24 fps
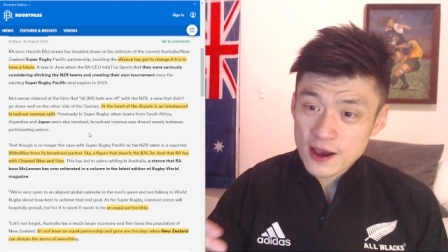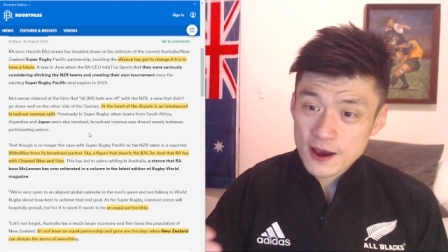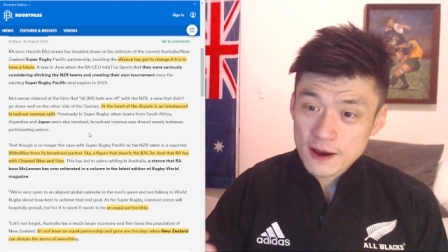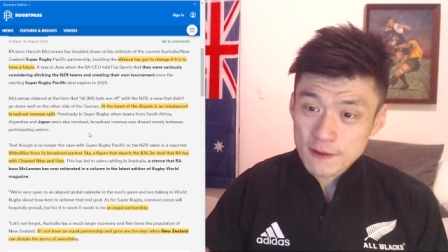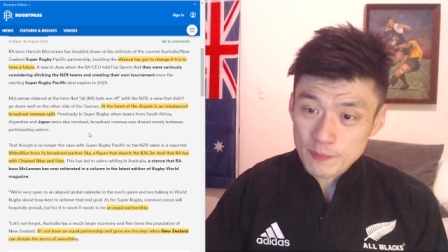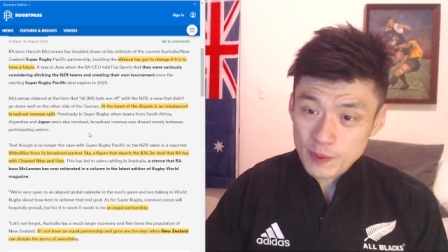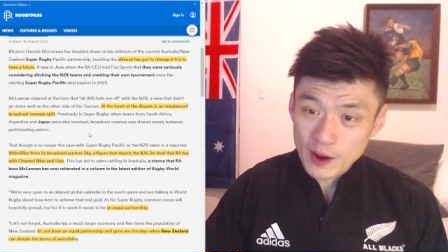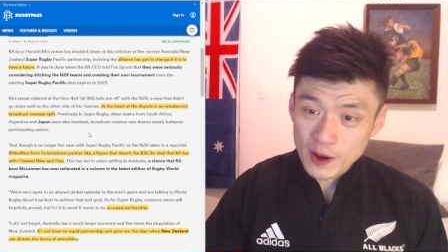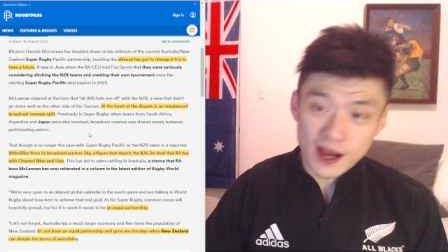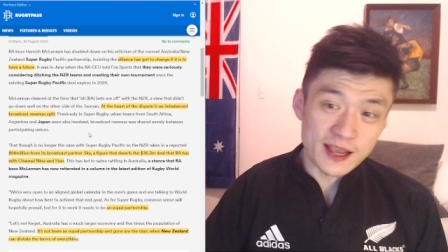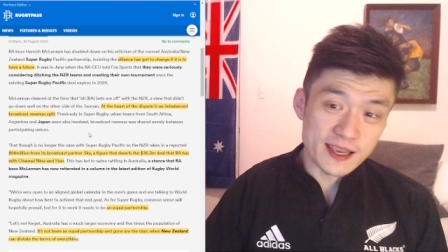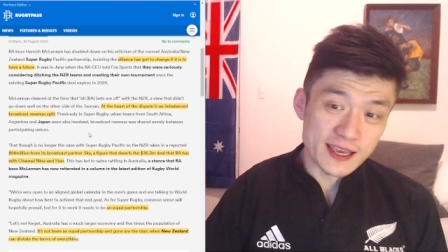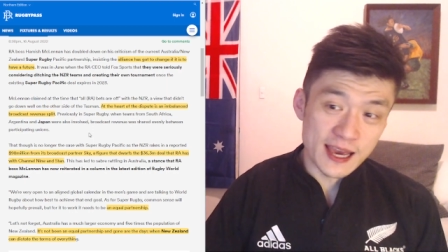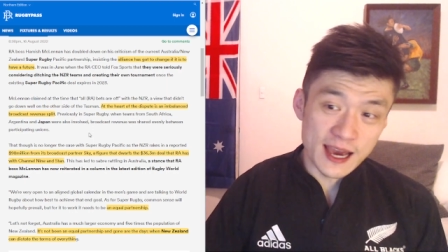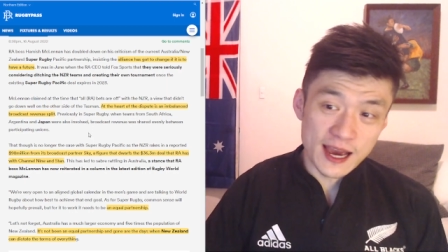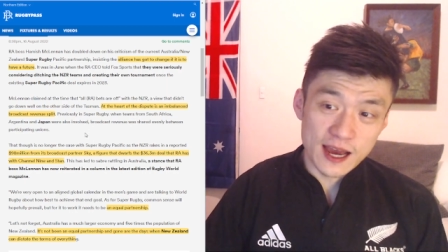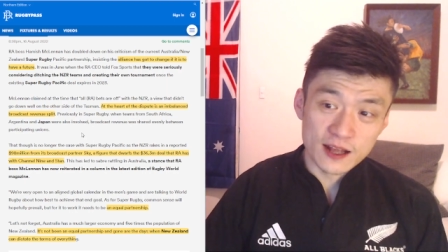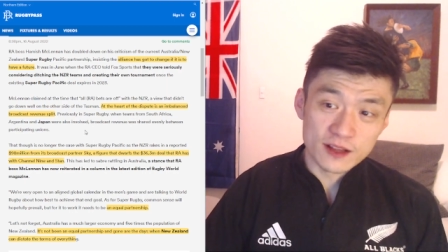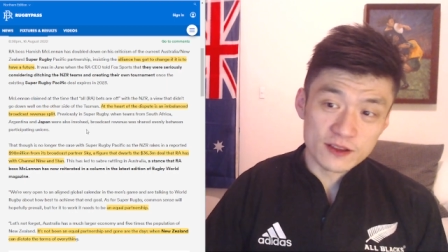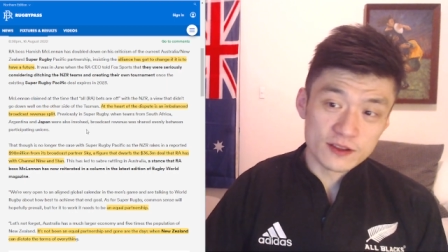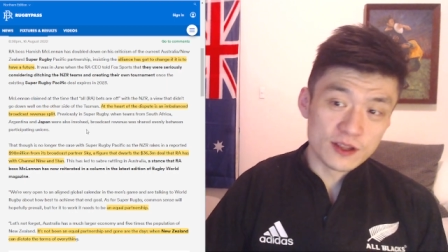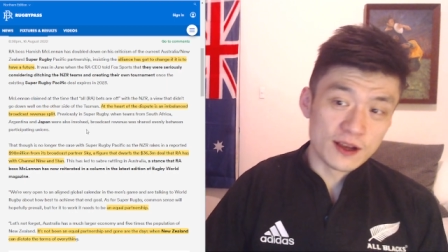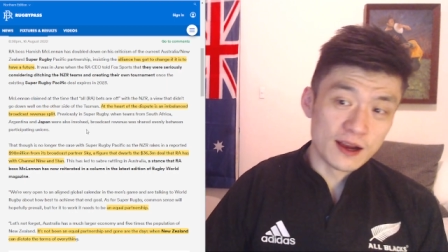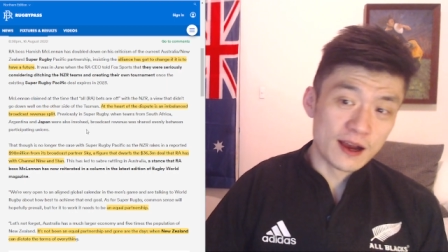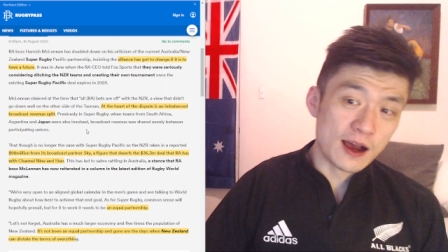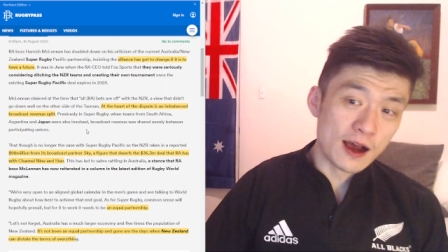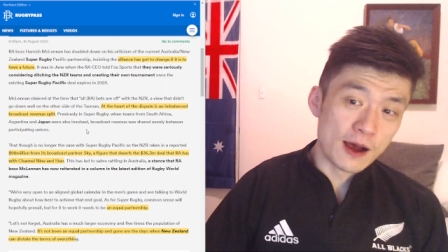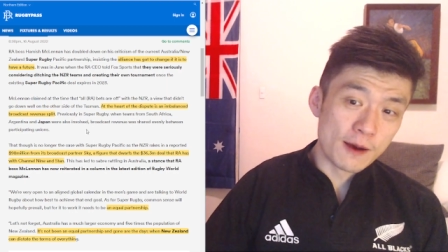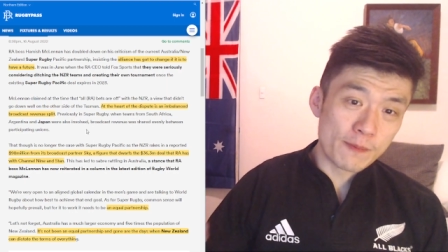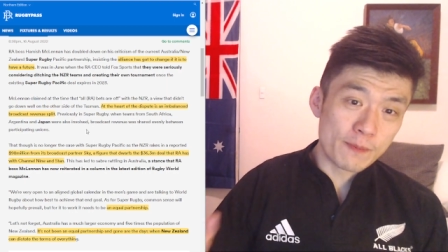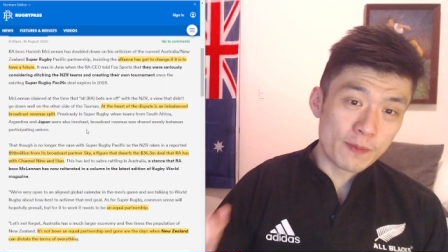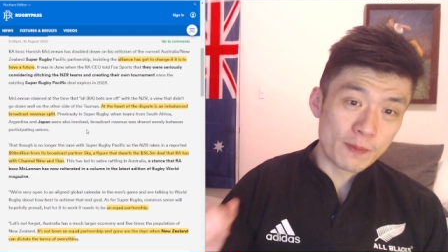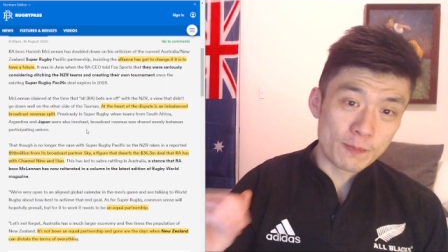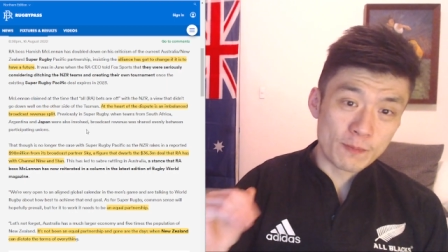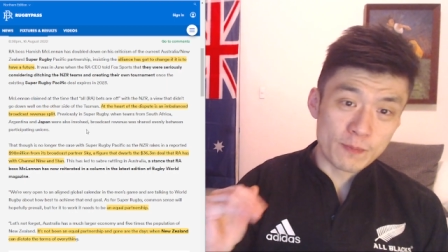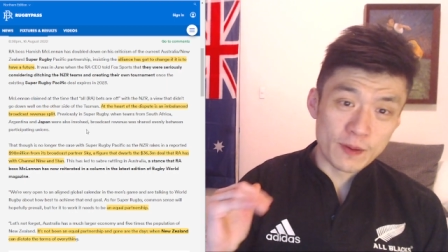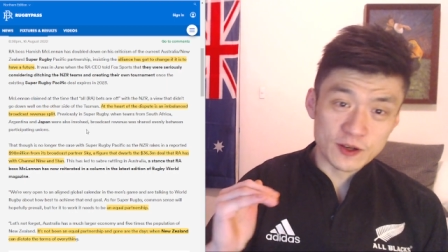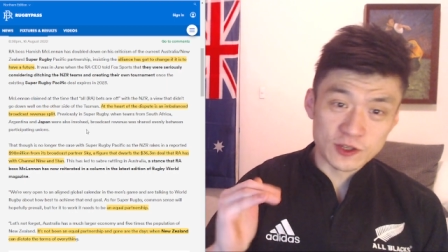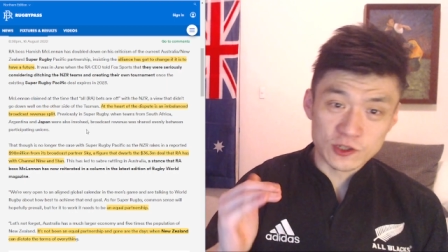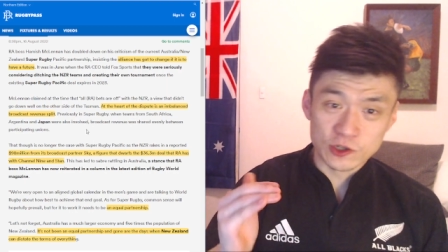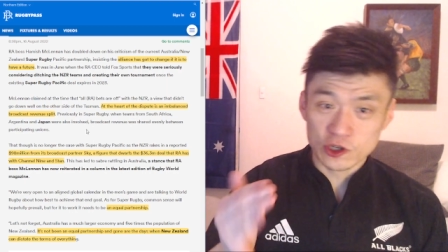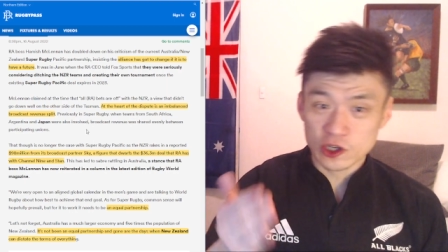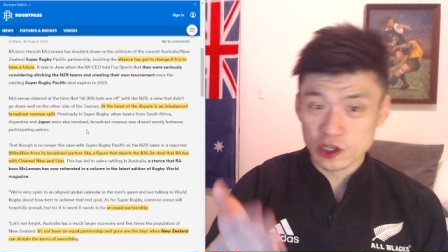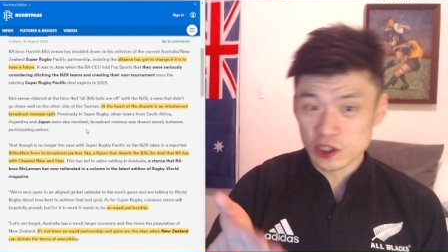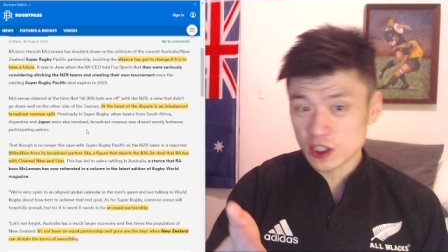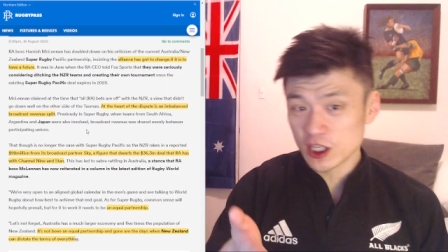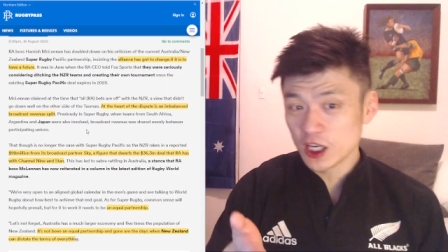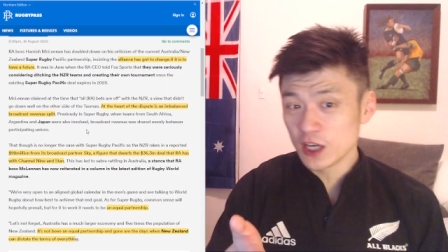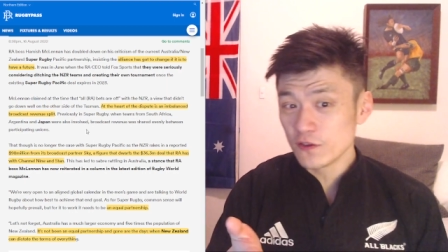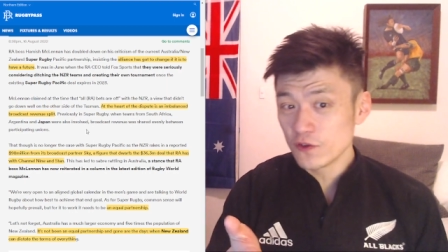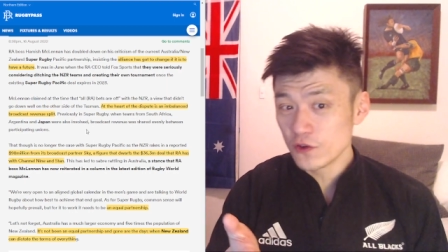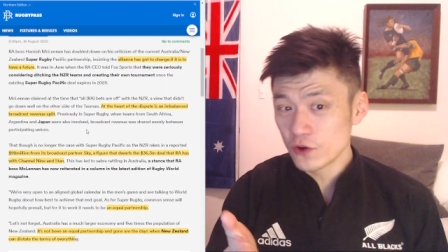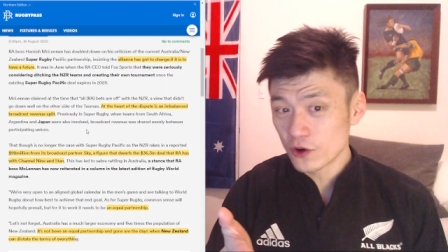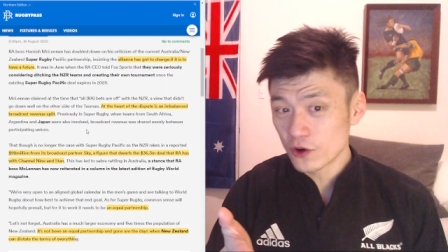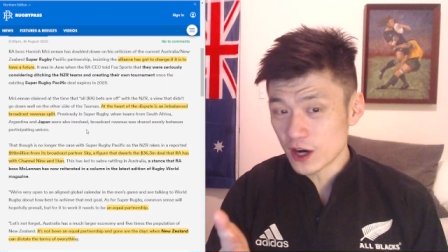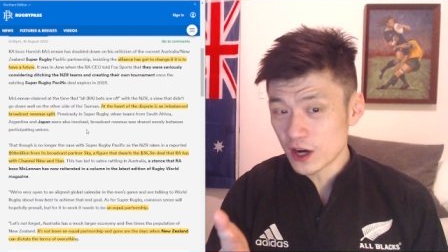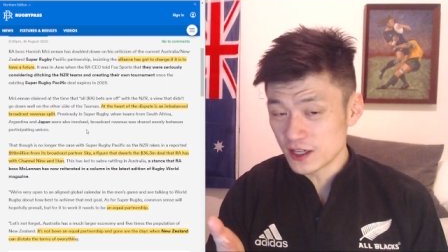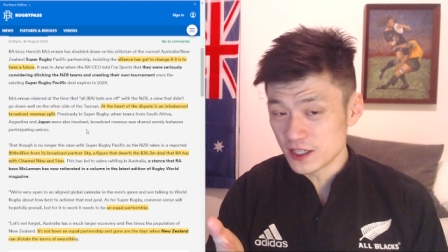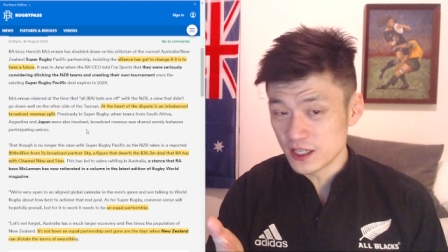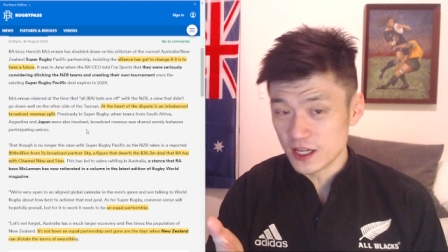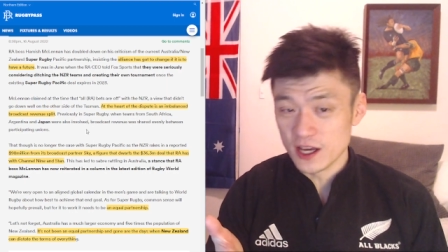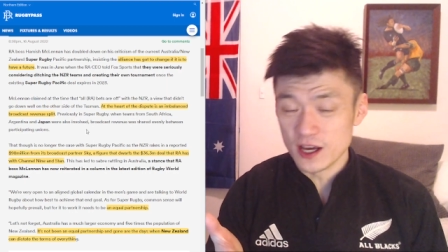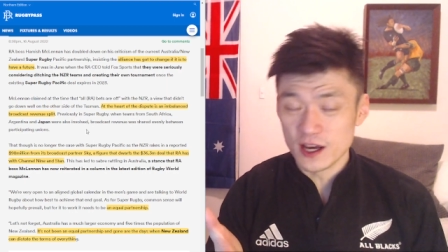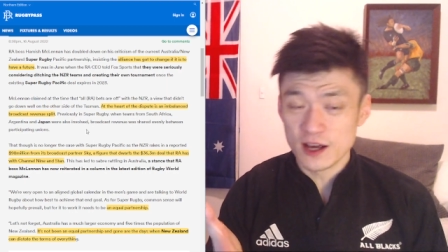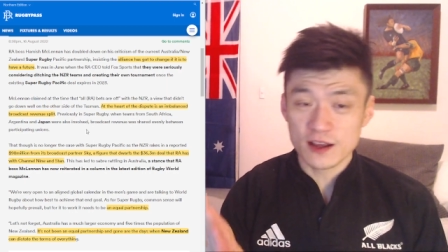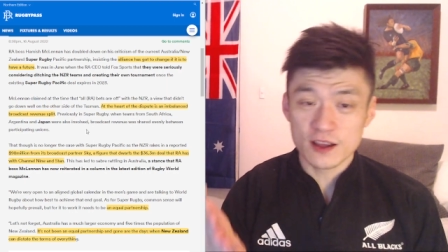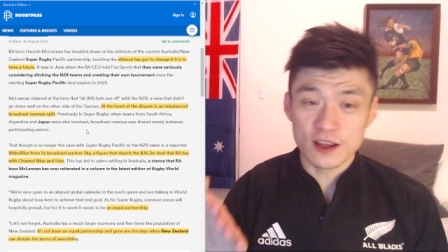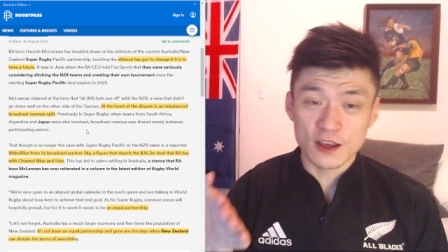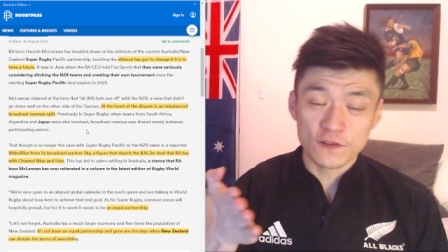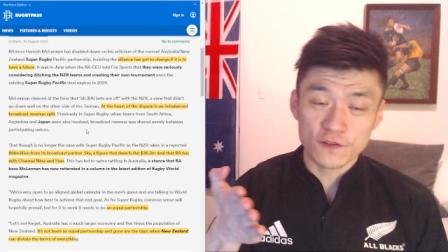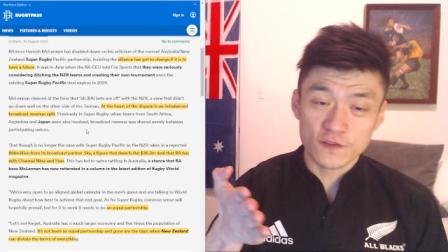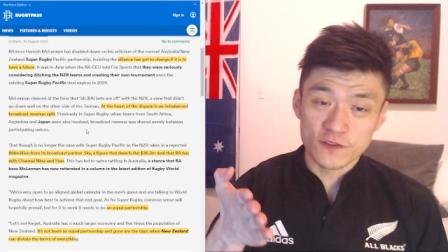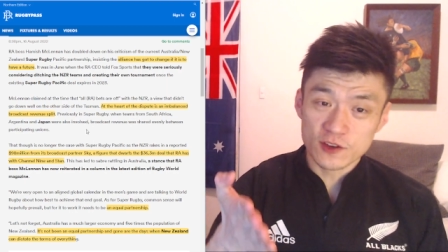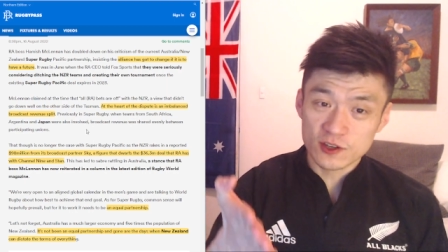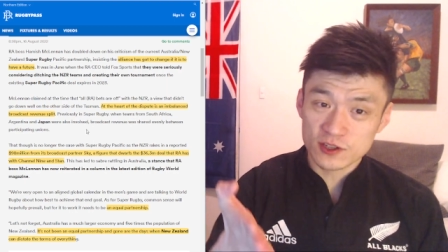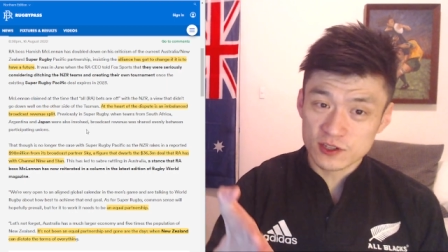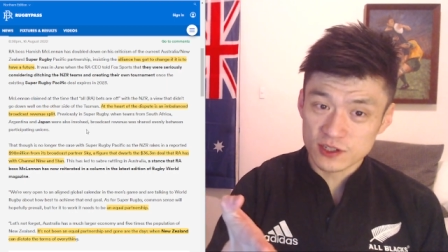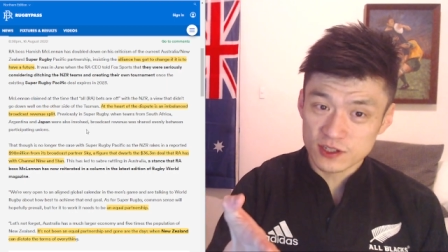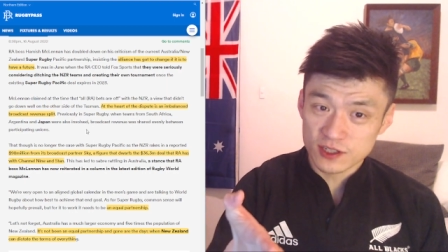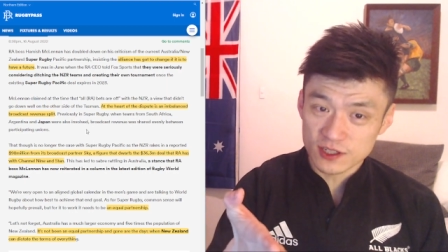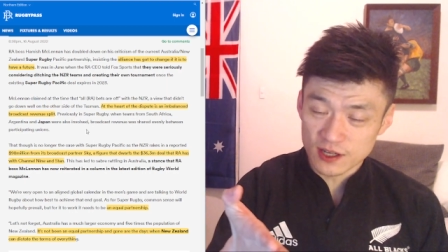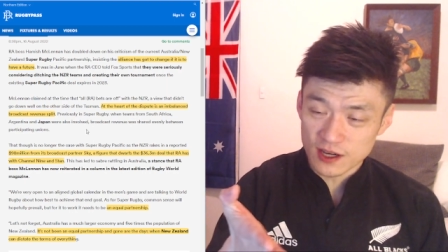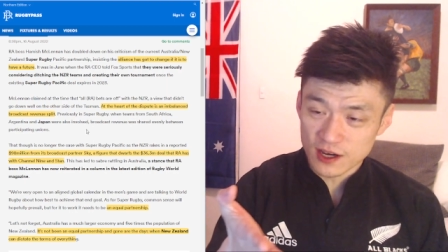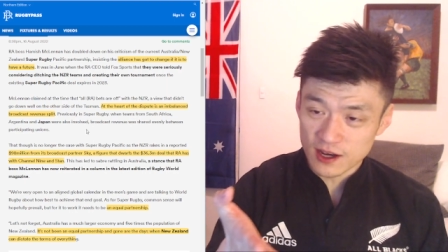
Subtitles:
But yeah, so just give you an idea, if this is